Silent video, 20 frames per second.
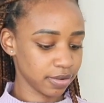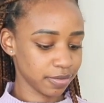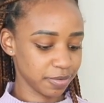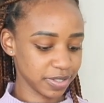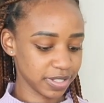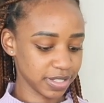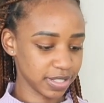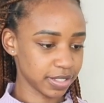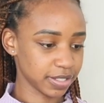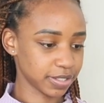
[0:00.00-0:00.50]

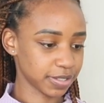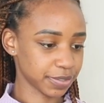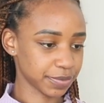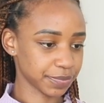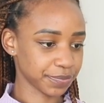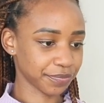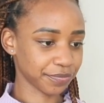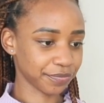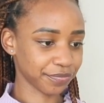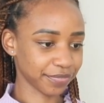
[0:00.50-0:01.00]
what's this?
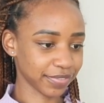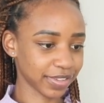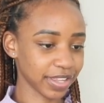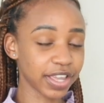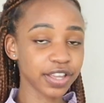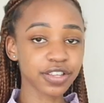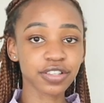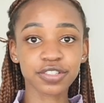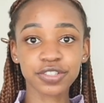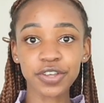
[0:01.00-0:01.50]

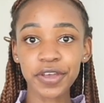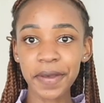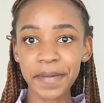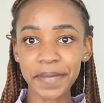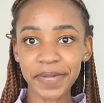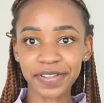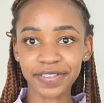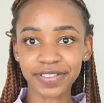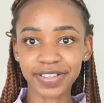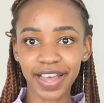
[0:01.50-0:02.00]
Soya
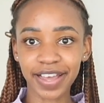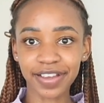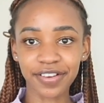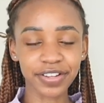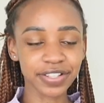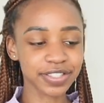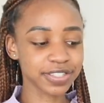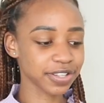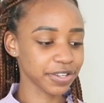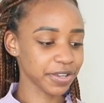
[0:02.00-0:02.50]
milk. I
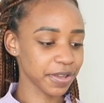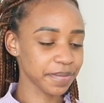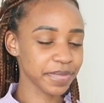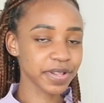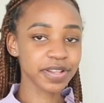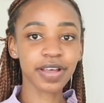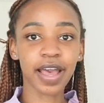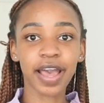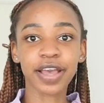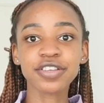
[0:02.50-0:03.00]
got soya
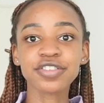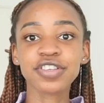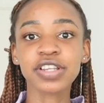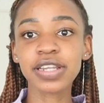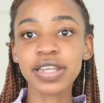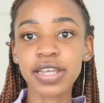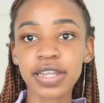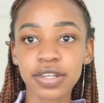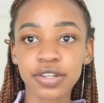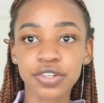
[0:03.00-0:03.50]
milk. I
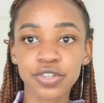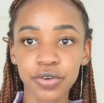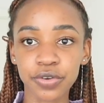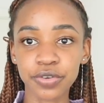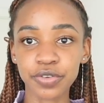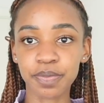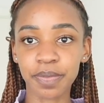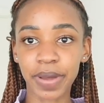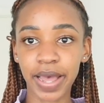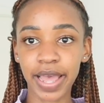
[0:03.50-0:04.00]
usually
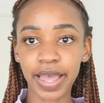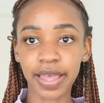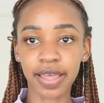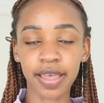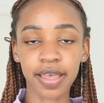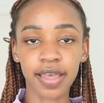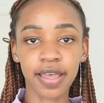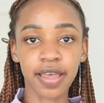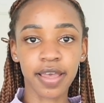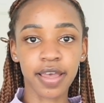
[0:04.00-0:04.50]
don't buy
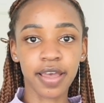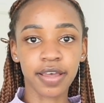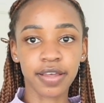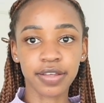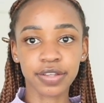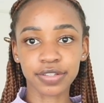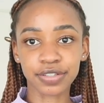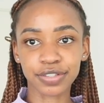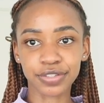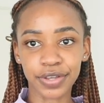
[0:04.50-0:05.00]

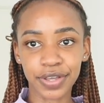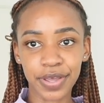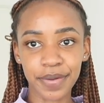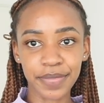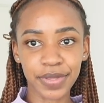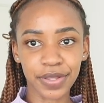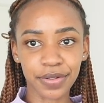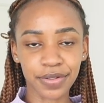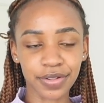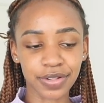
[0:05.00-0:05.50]
soya
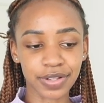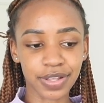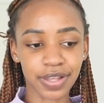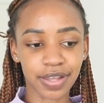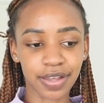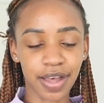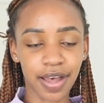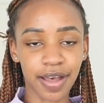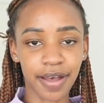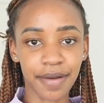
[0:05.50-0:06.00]
milk
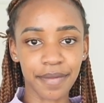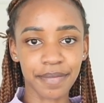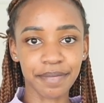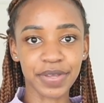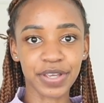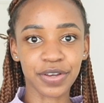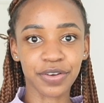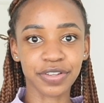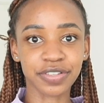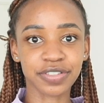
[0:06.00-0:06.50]

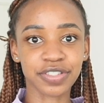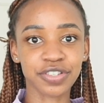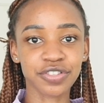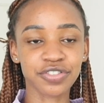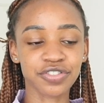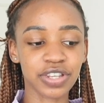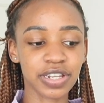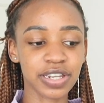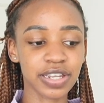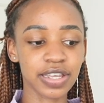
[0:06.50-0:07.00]
because
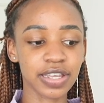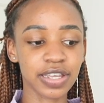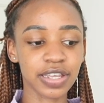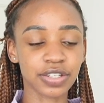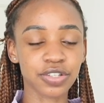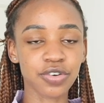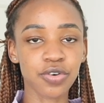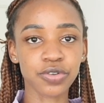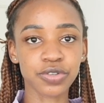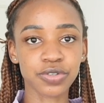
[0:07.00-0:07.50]
usually
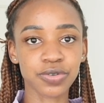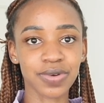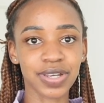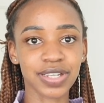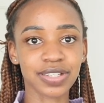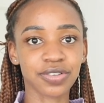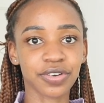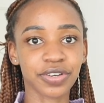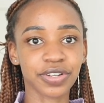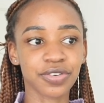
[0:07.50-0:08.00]
it goes to
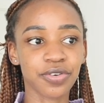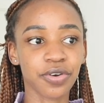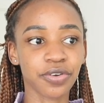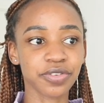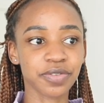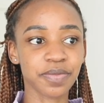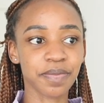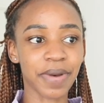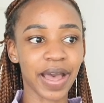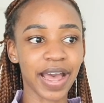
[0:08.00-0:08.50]
waste or it
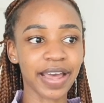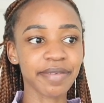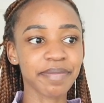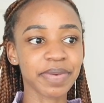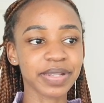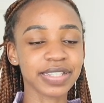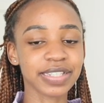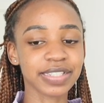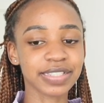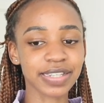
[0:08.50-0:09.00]
goes bad,
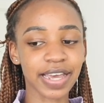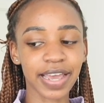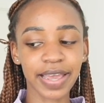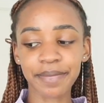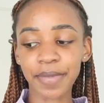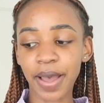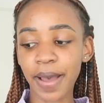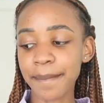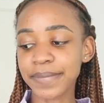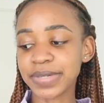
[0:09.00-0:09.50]
but this
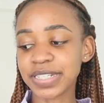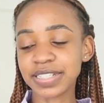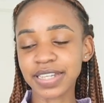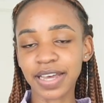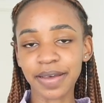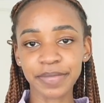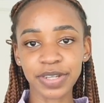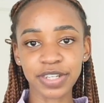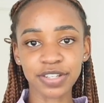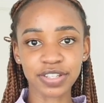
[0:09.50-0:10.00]
time I'm
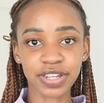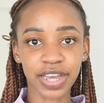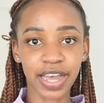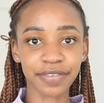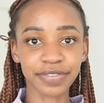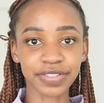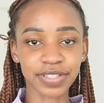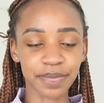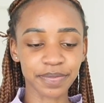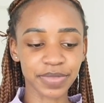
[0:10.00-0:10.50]
determined to
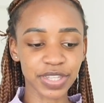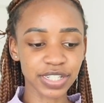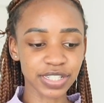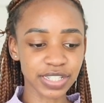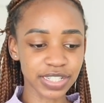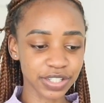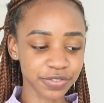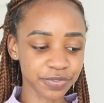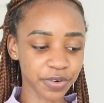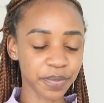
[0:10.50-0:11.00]
have something
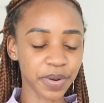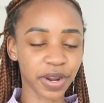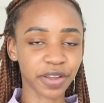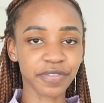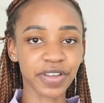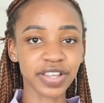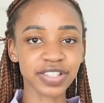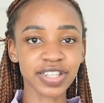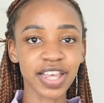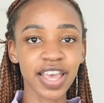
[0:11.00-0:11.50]
to eat for
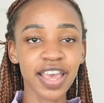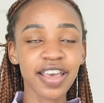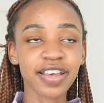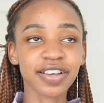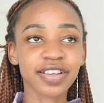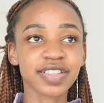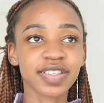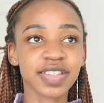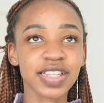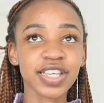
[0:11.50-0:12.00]
breakfast,
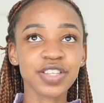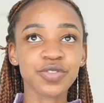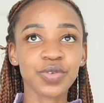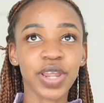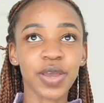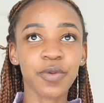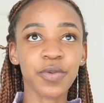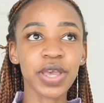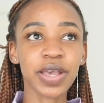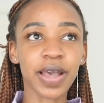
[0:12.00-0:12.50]
because the thing is, when
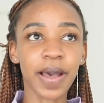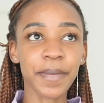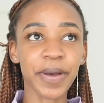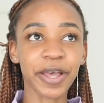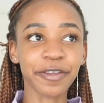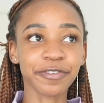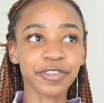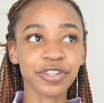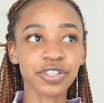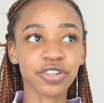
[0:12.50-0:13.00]
I wake up
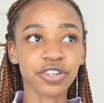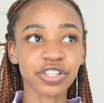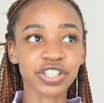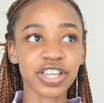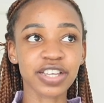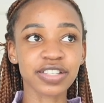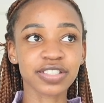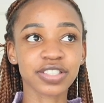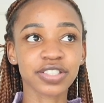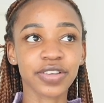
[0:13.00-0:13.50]
I feel
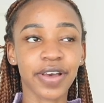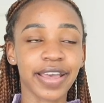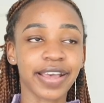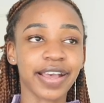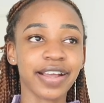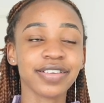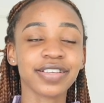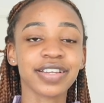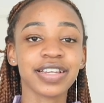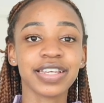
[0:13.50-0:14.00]
nauseous, so I
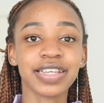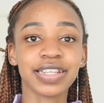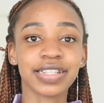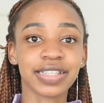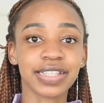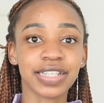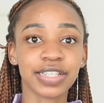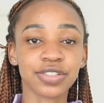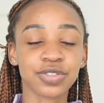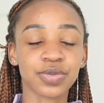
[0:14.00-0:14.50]
can't really eat
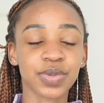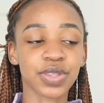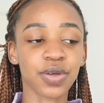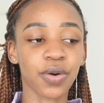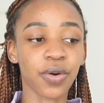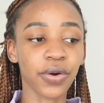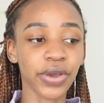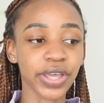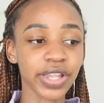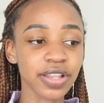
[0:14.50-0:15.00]
things with
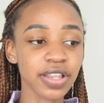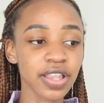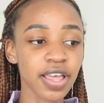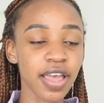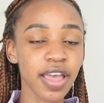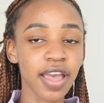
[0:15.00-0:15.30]
oil.